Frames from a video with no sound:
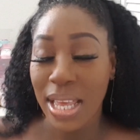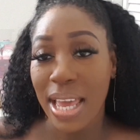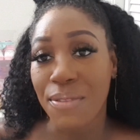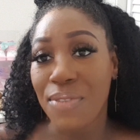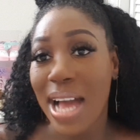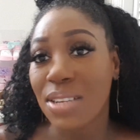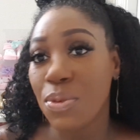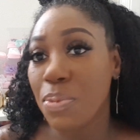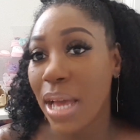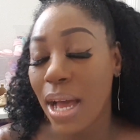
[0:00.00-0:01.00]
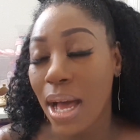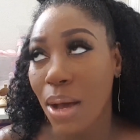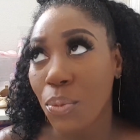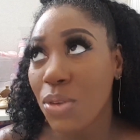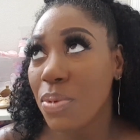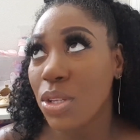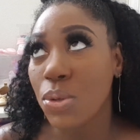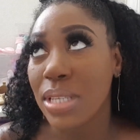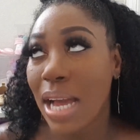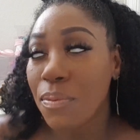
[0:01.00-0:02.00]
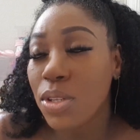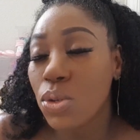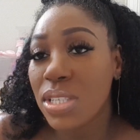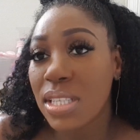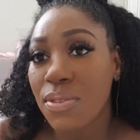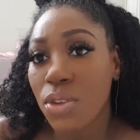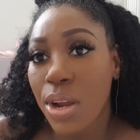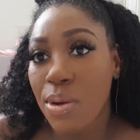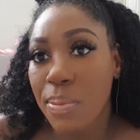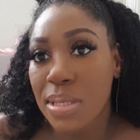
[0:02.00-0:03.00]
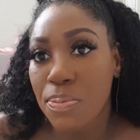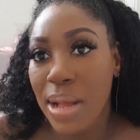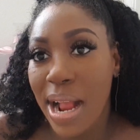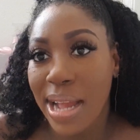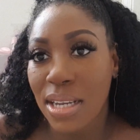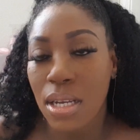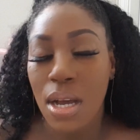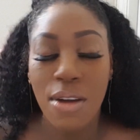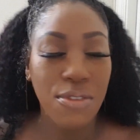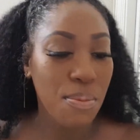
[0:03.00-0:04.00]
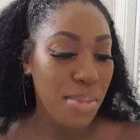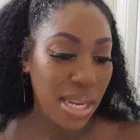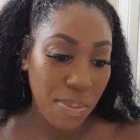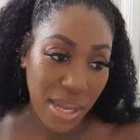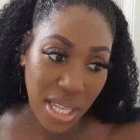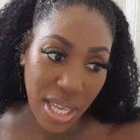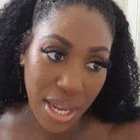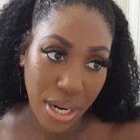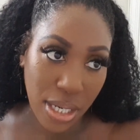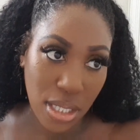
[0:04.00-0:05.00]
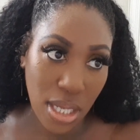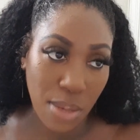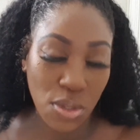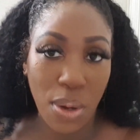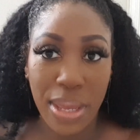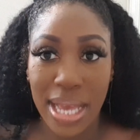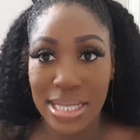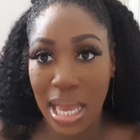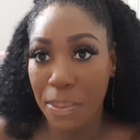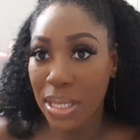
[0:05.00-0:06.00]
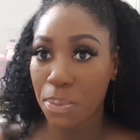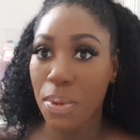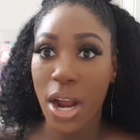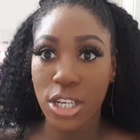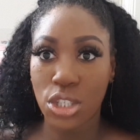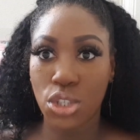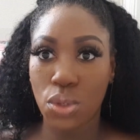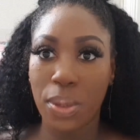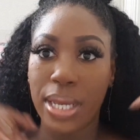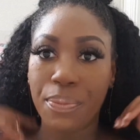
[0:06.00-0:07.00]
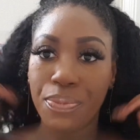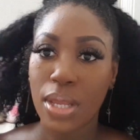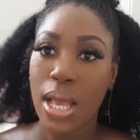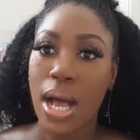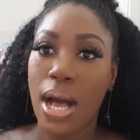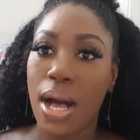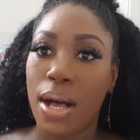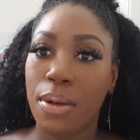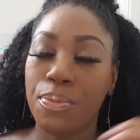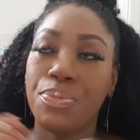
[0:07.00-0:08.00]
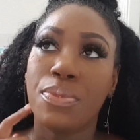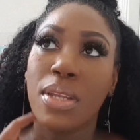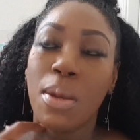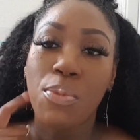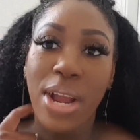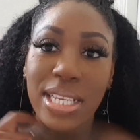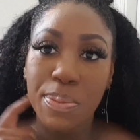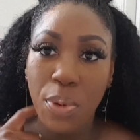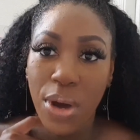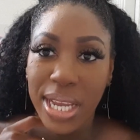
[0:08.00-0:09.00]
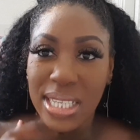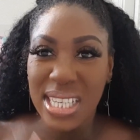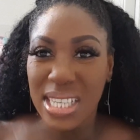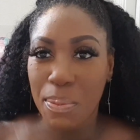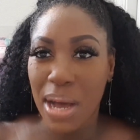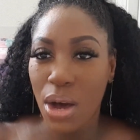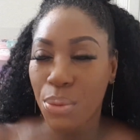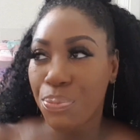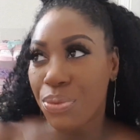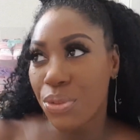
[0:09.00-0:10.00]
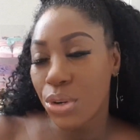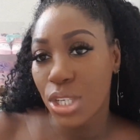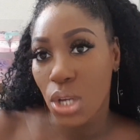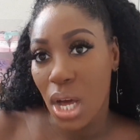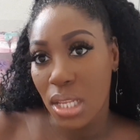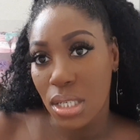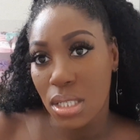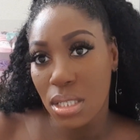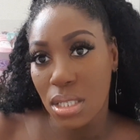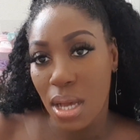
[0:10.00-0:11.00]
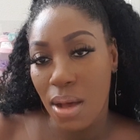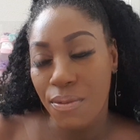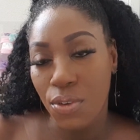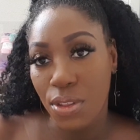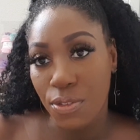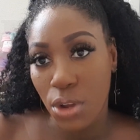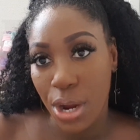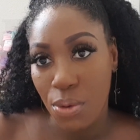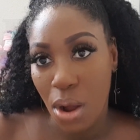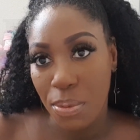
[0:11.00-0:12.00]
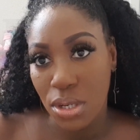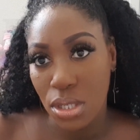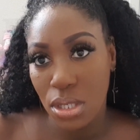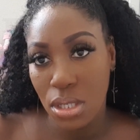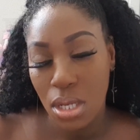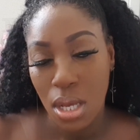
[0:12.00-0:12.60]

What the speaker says: In fact, I've been using the Flori Roberts brand for many years. So yes, I am a little partial to it. Price point is about $30 for the Flori Roberts